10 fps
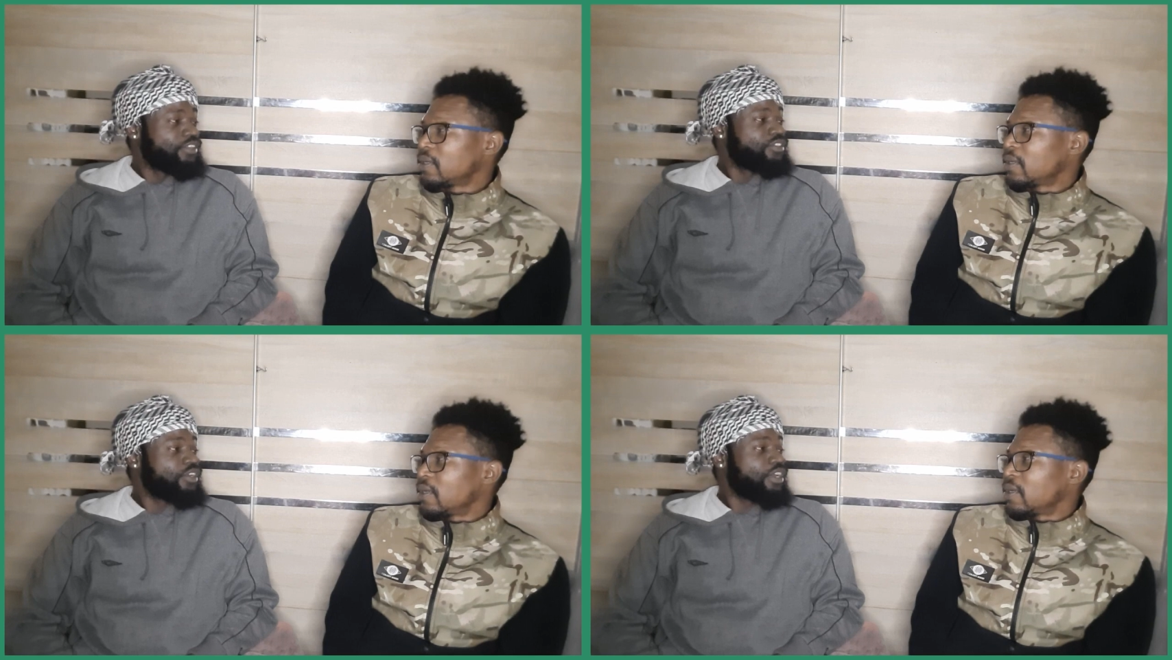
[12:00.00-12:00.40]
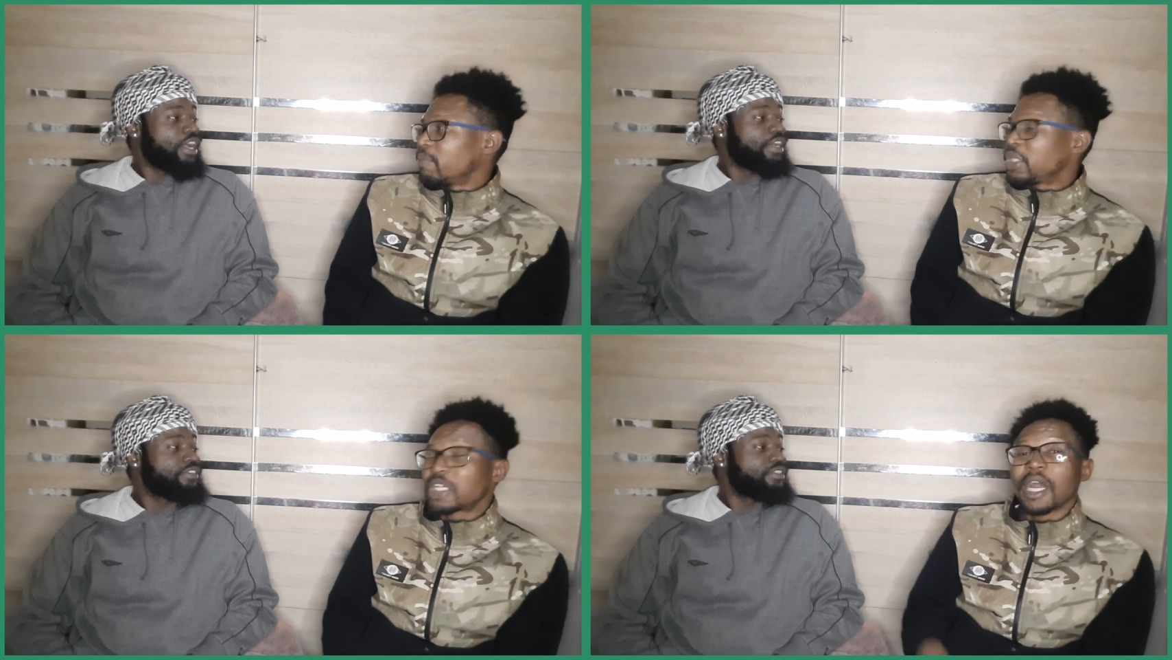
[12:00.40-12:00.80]
Speaker 1: So God.
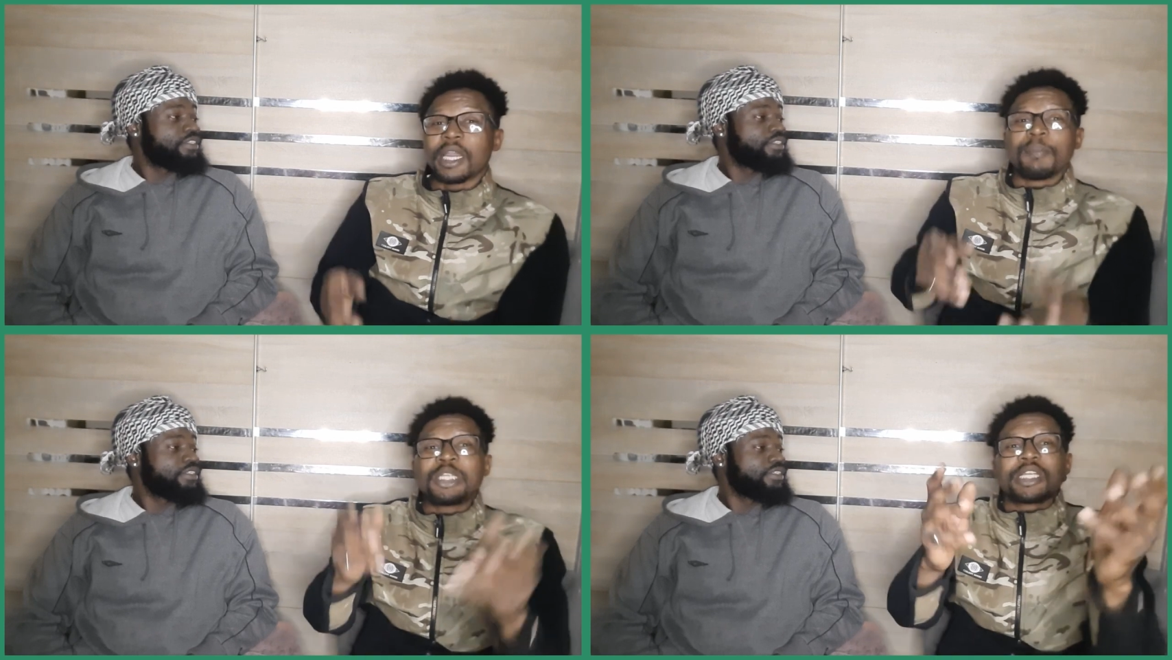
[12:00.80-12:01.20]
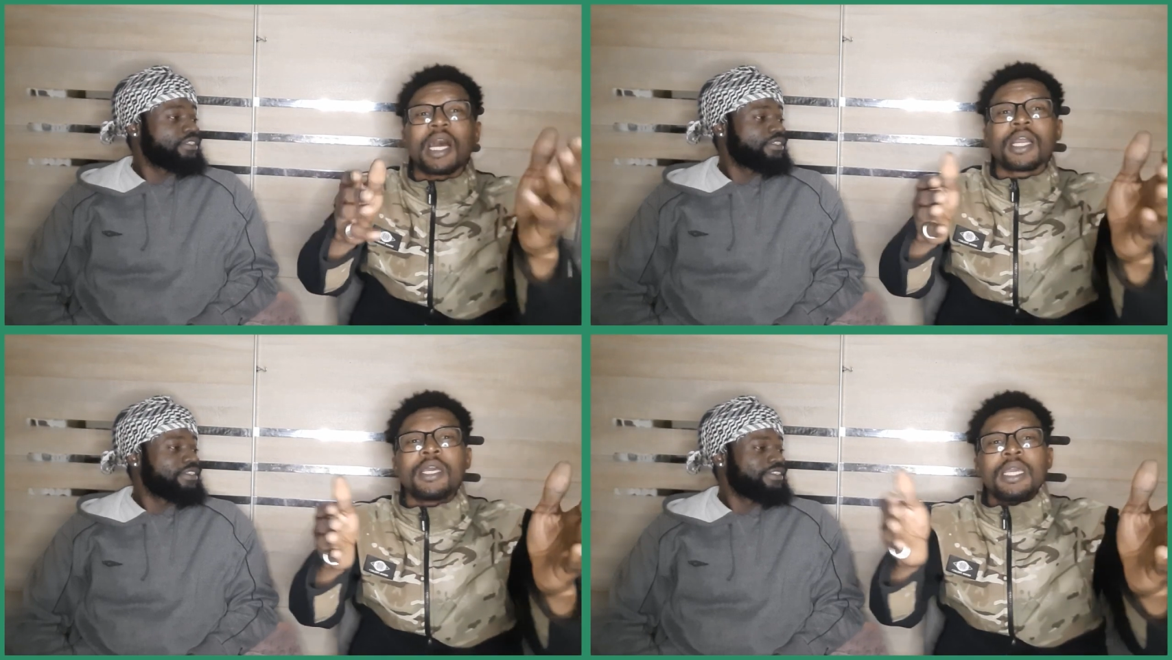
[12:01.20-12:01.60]
Meshak,
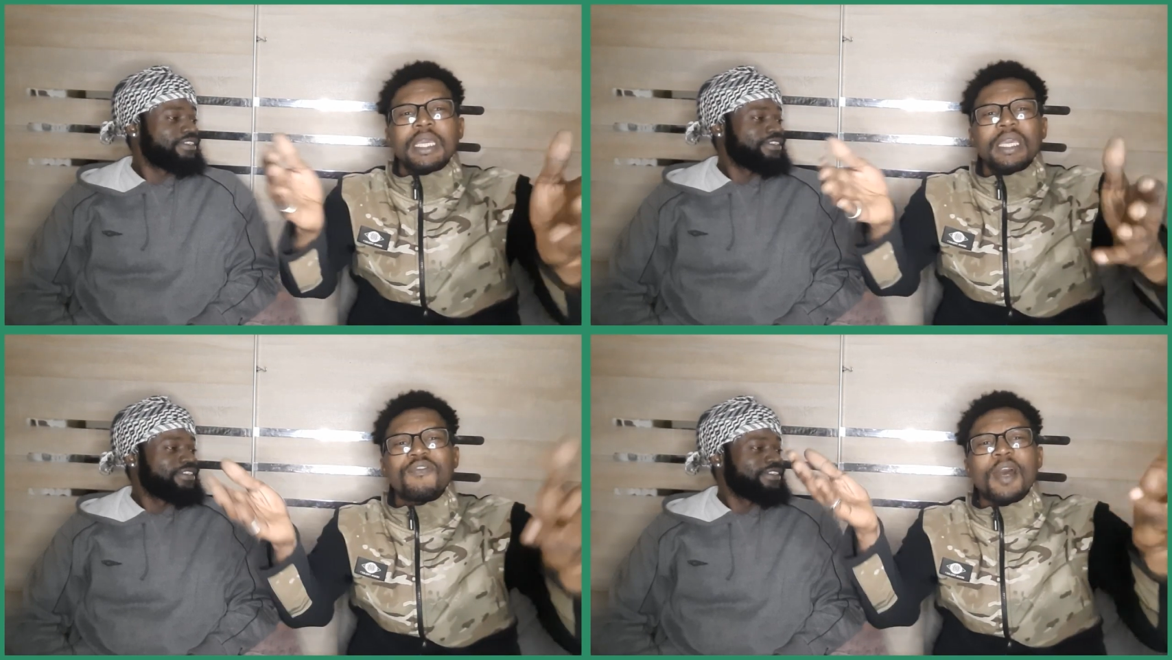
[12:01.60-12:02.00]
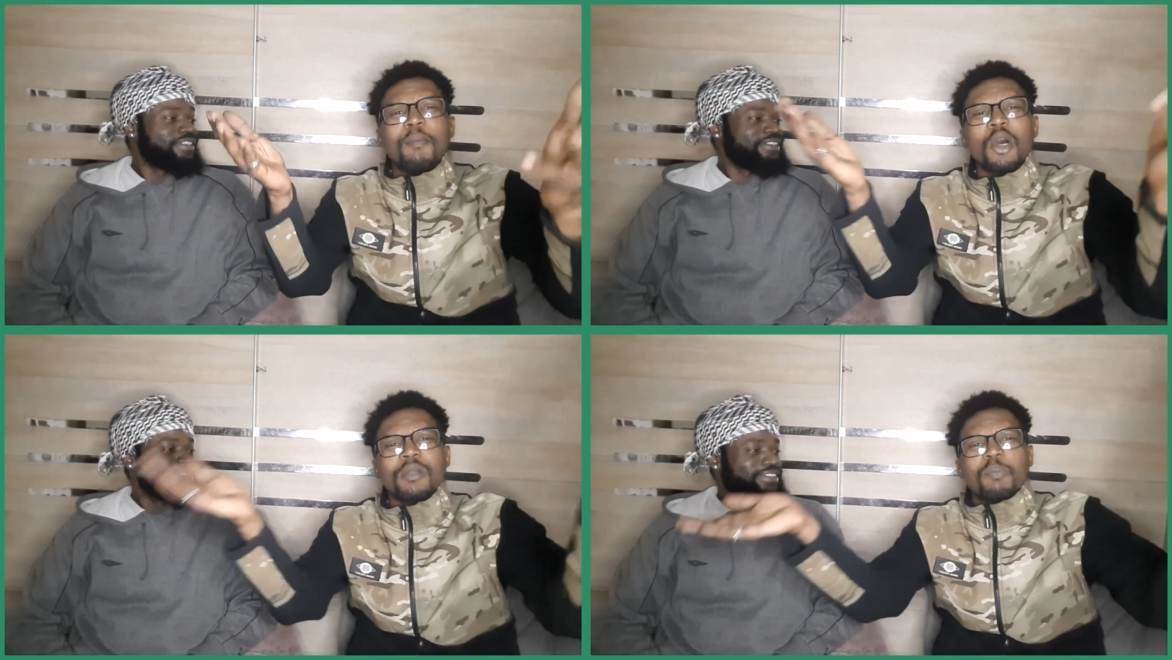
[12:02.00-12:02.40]
Meshak, if a
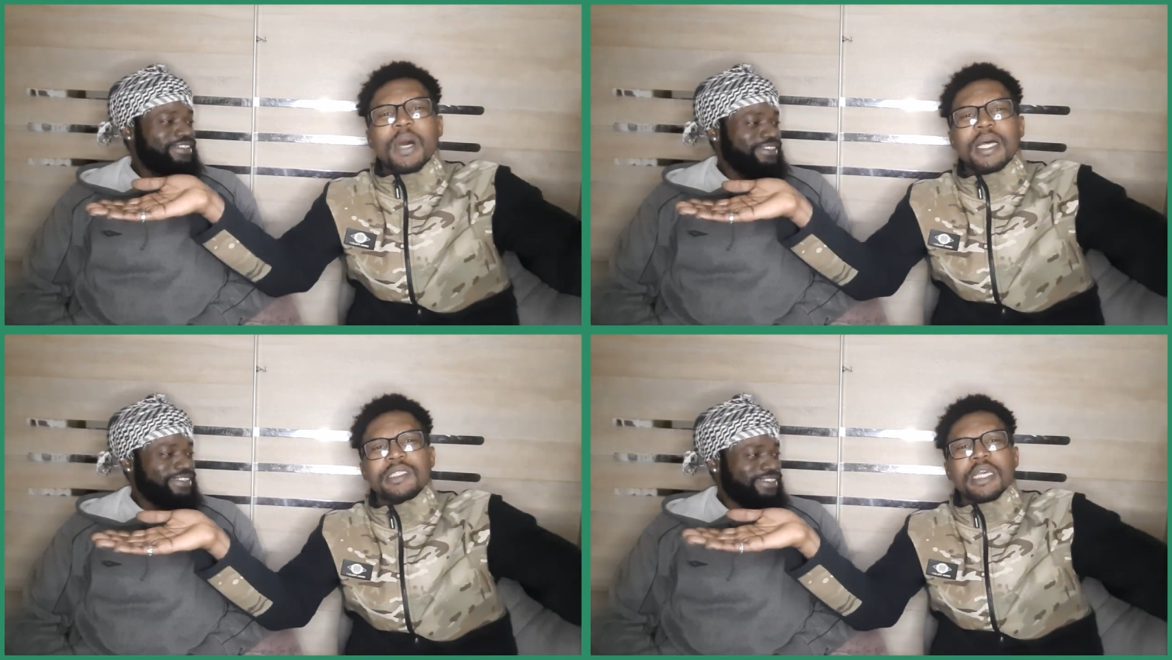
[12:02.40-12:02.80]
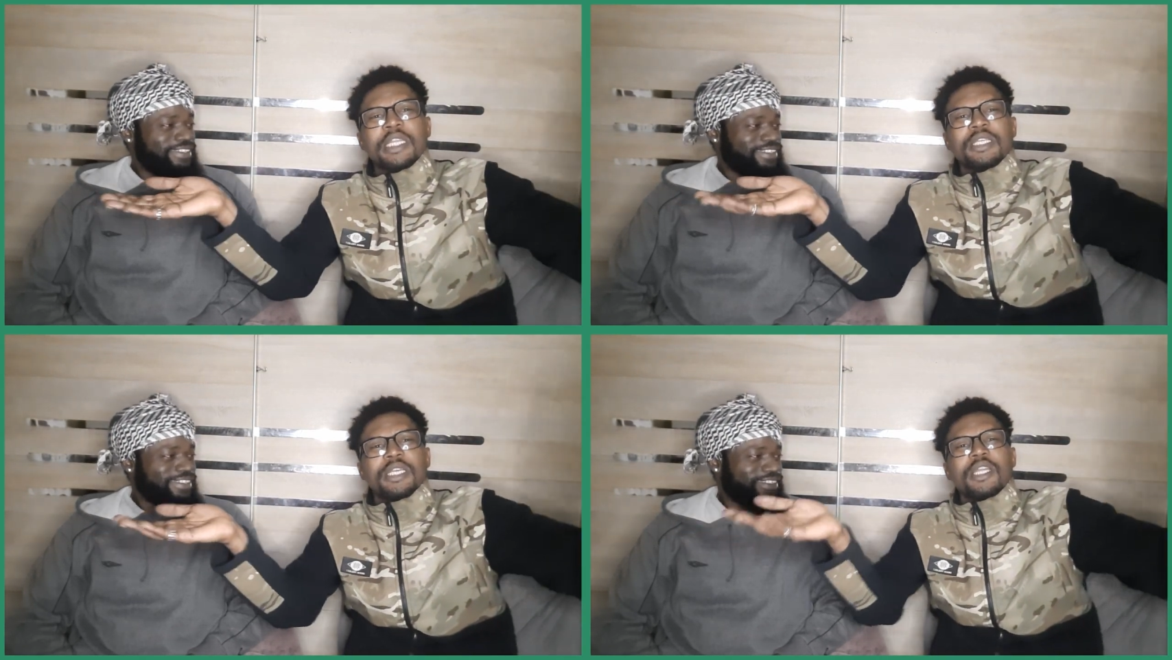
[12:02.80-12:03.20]
month pass
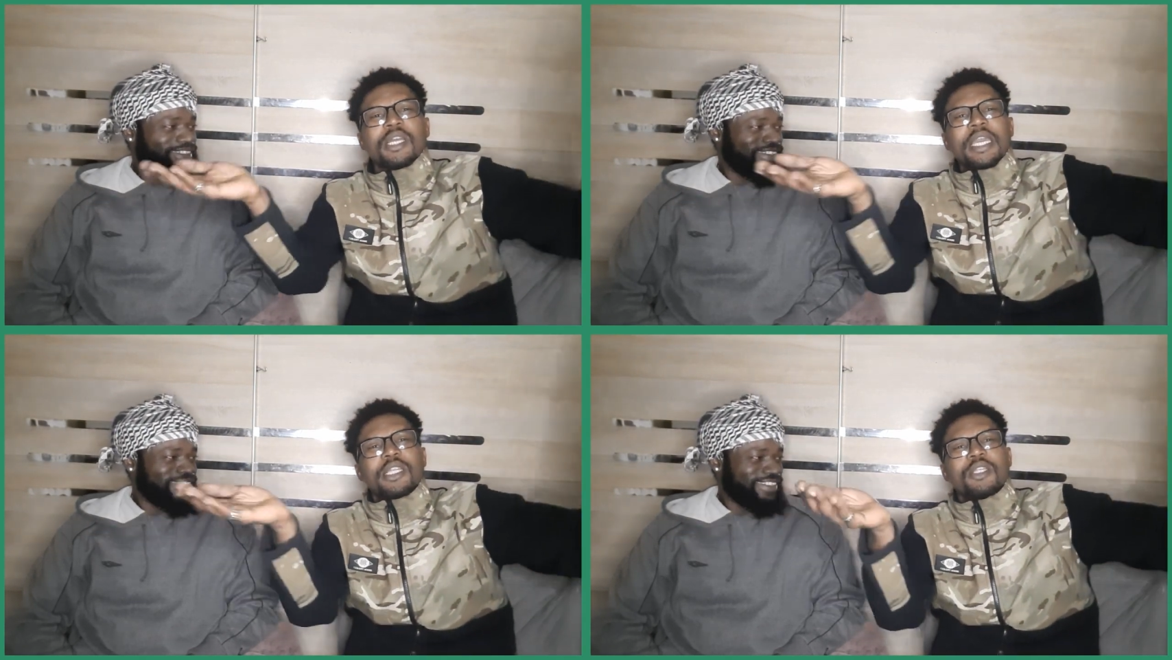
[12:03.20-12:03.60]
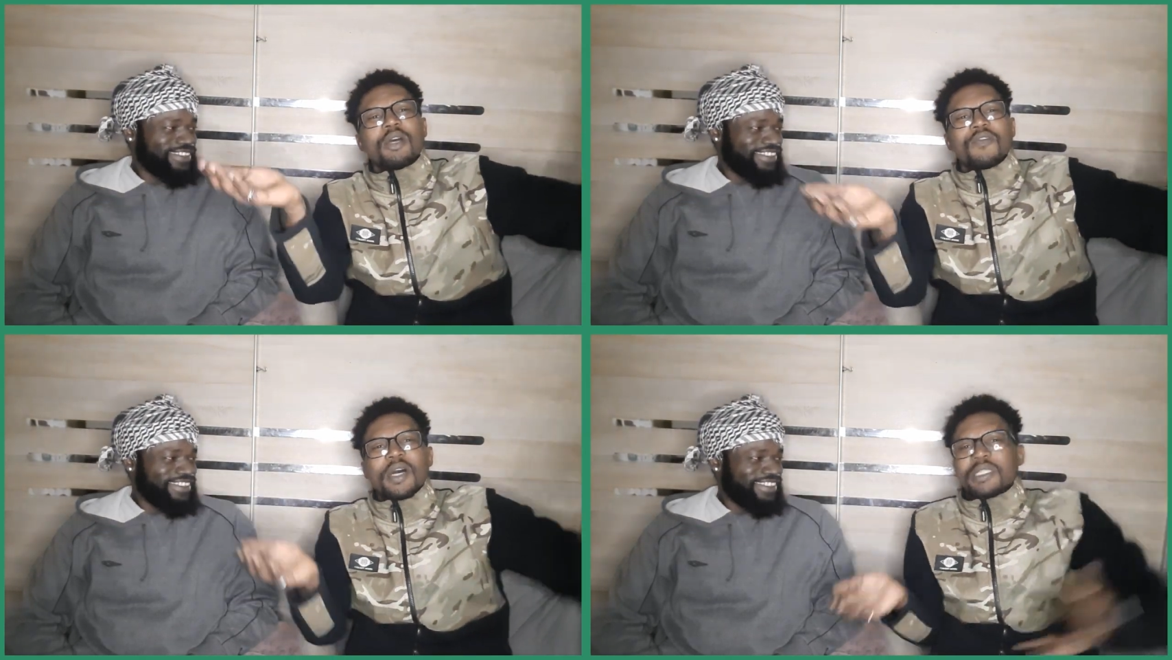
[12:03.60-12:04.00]
and you not get
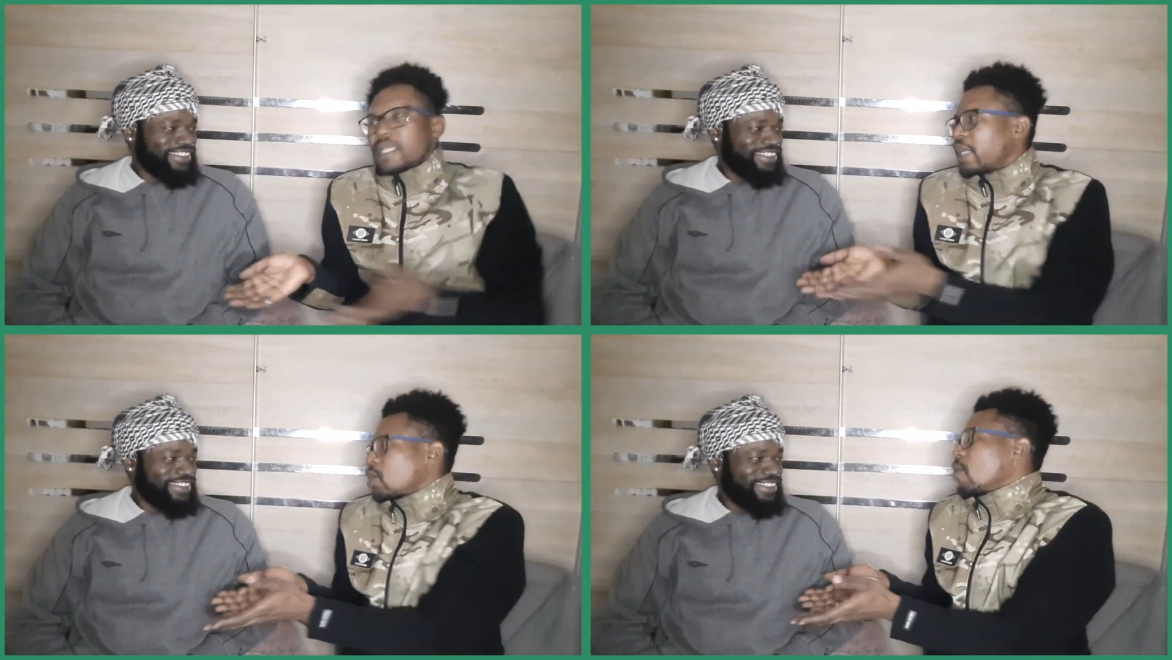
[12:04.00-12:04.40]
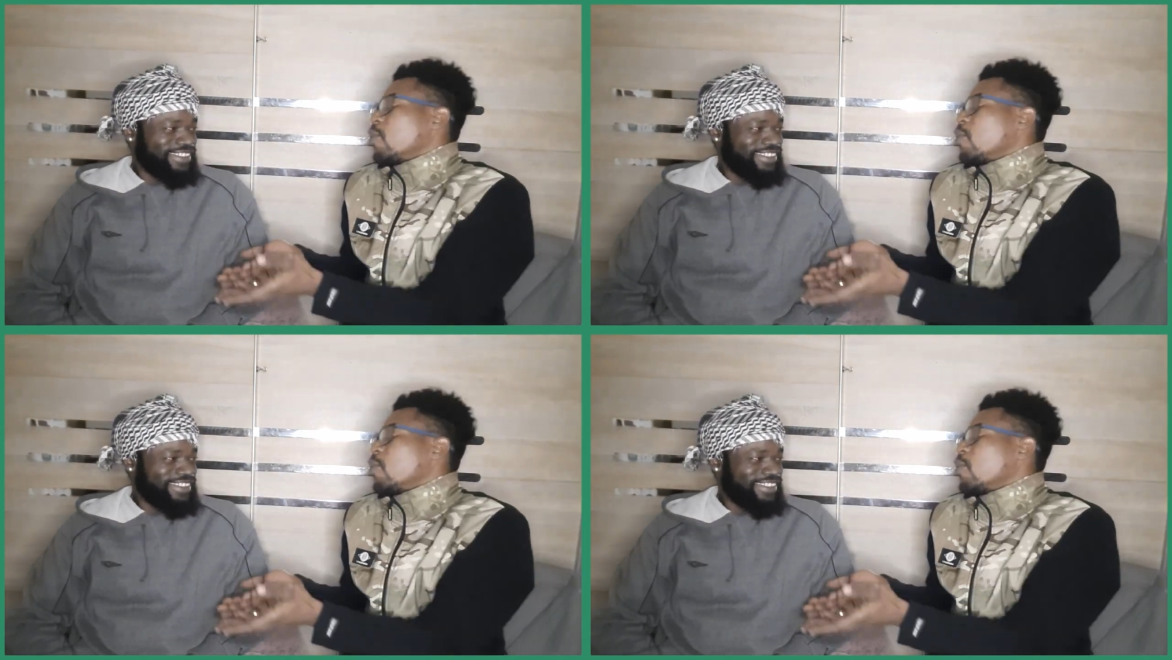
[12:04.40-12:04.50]
enough answer, it come.